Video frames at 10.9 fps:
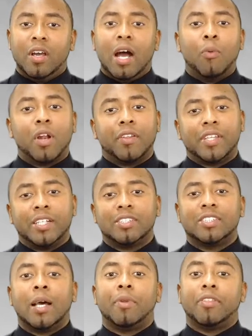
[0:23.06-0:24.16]
I want to take this
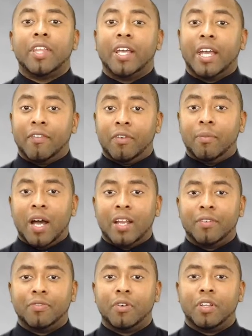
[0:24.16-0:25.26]
time to thank everybody
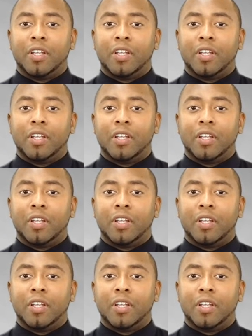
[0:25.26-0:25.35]
for